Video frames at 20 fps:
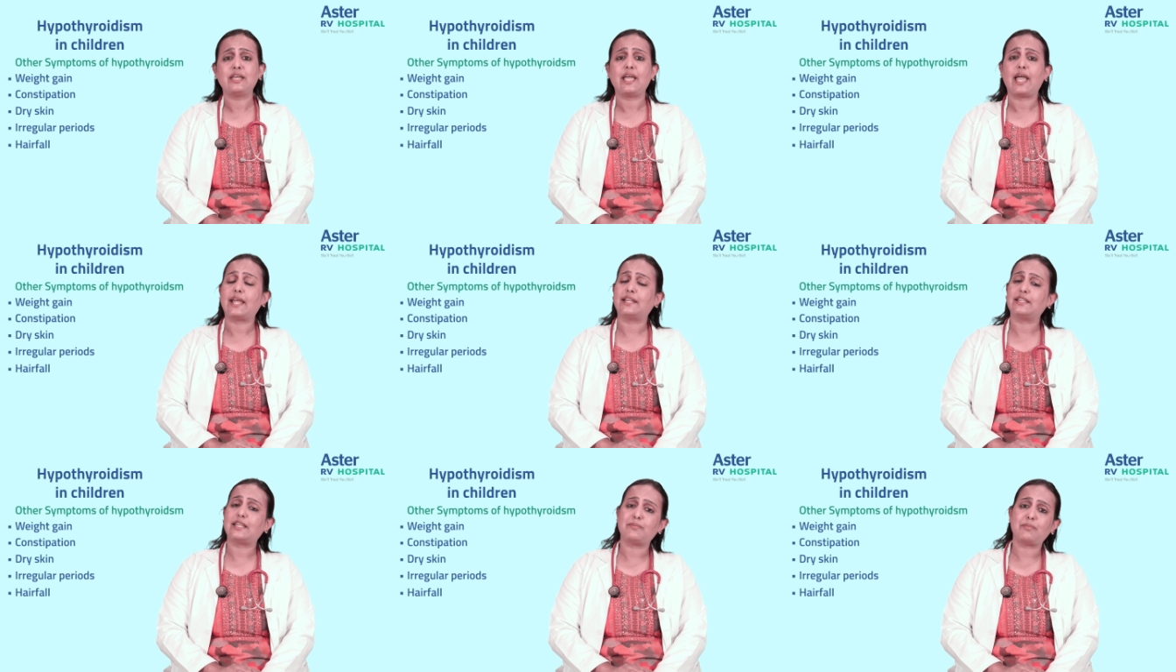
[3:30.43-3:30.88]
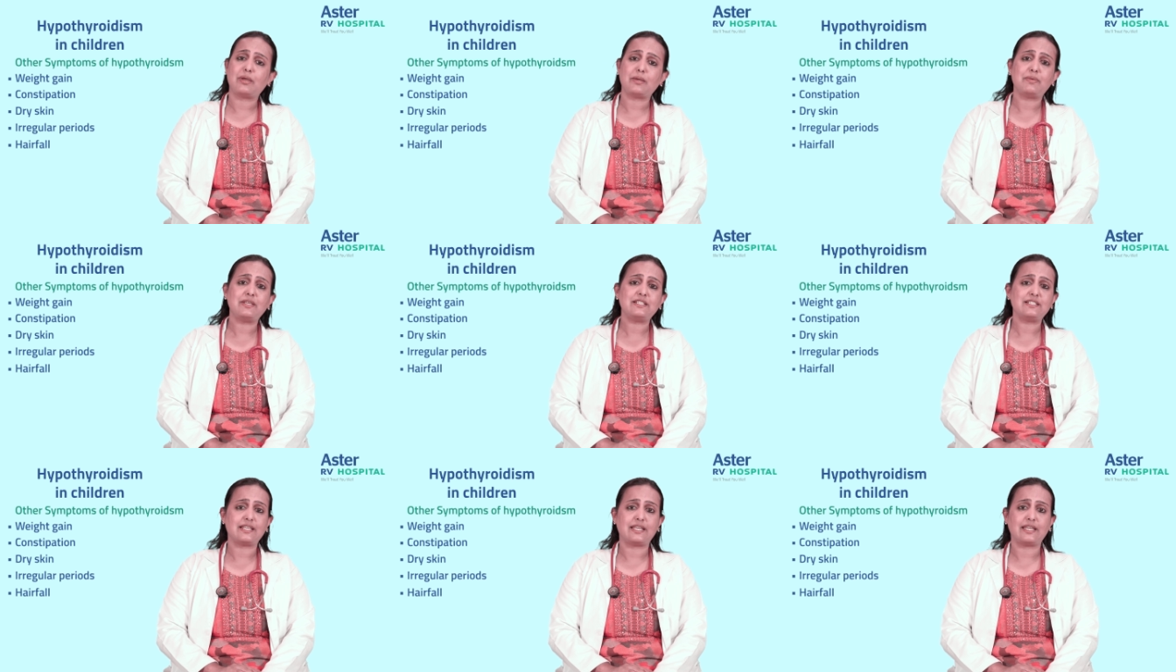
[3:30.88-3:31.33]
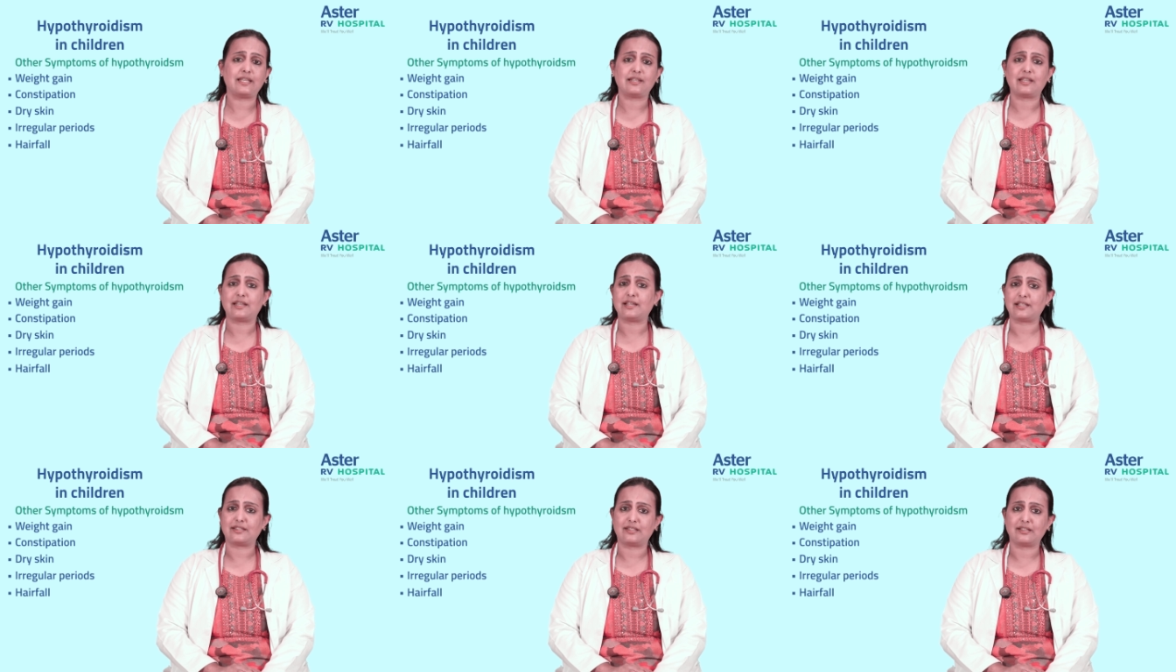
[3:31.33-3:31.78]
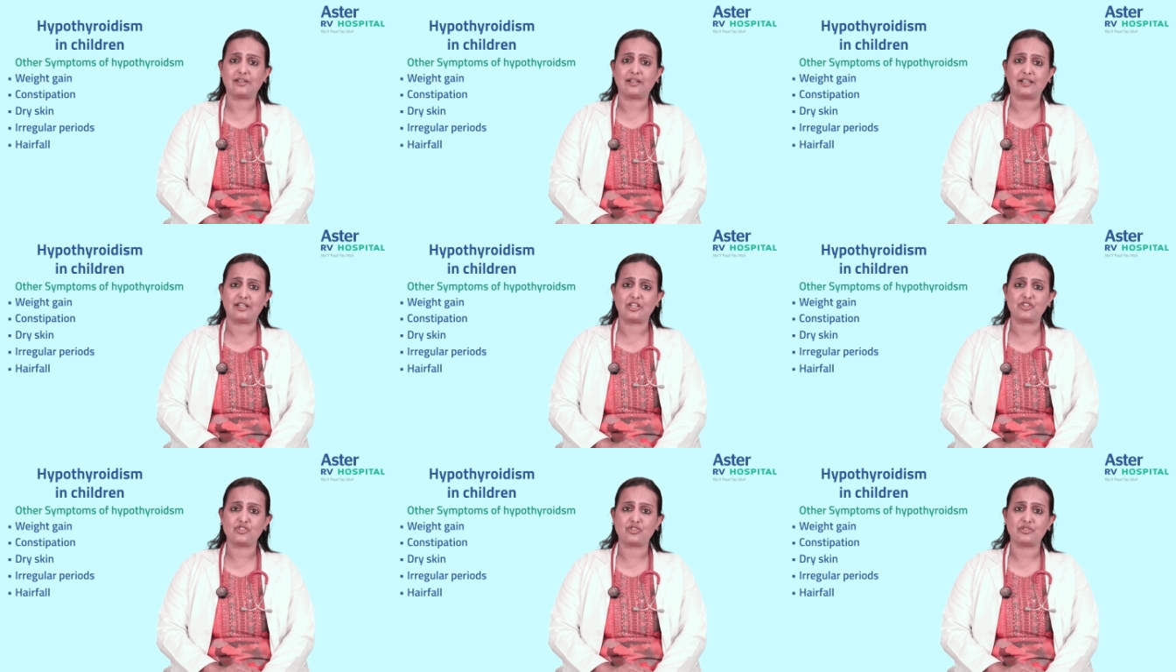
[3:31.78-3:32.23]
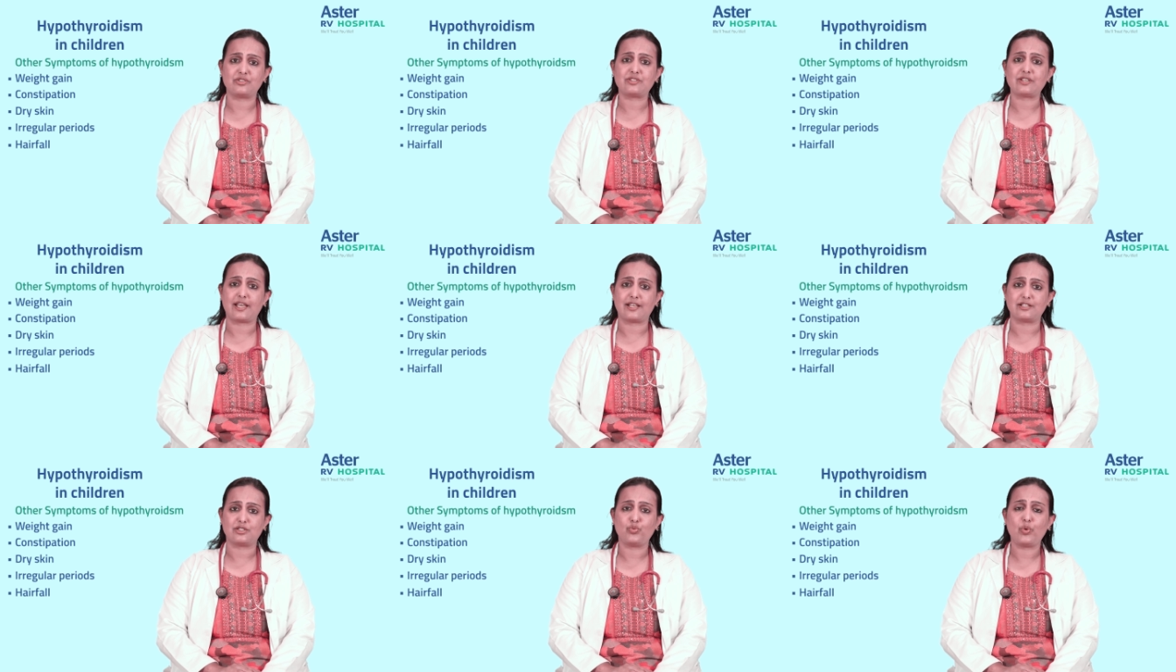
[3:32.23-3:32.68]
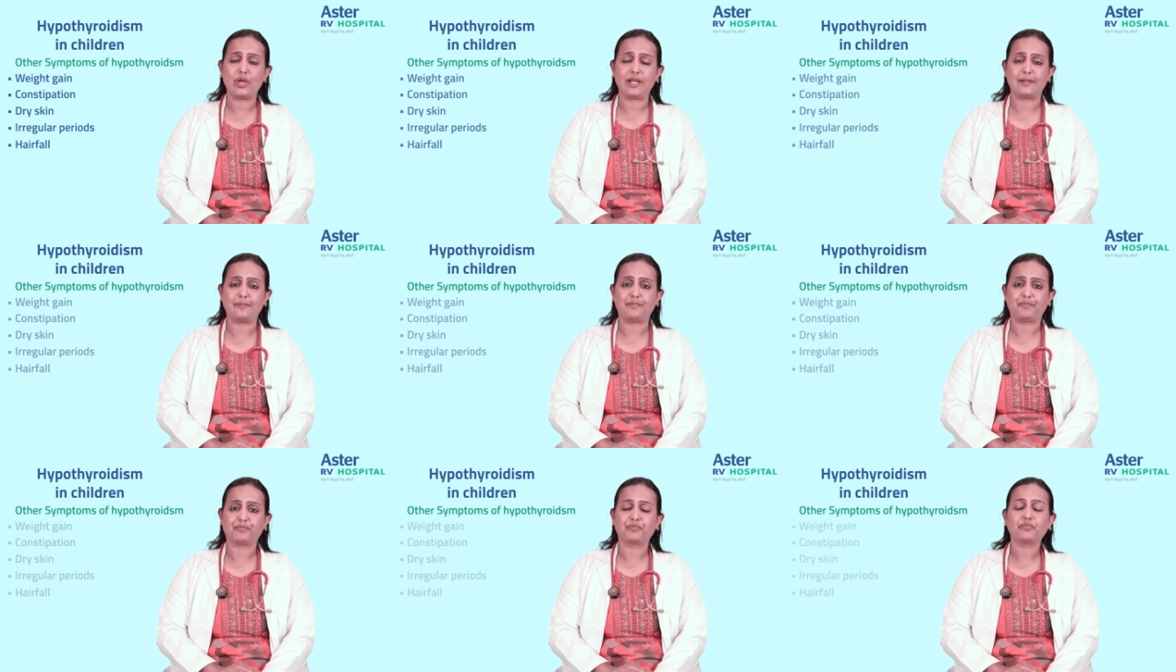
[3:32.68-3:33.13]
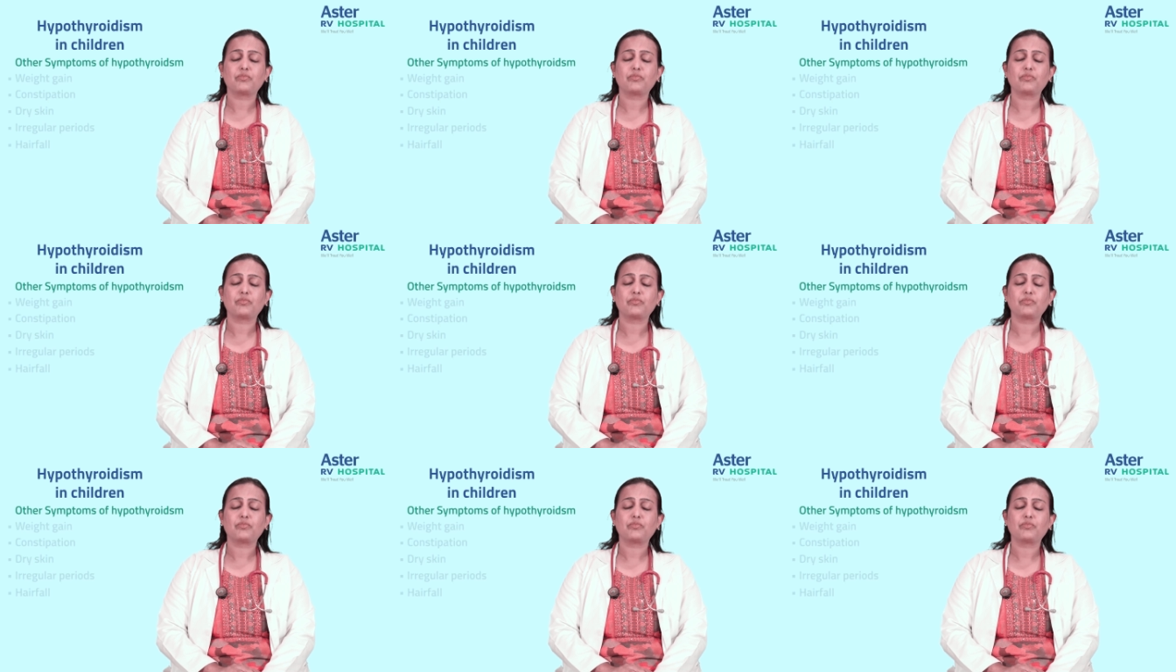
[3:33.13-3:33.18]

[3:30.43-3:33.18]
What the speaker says: and they may be seen in other conditions as well.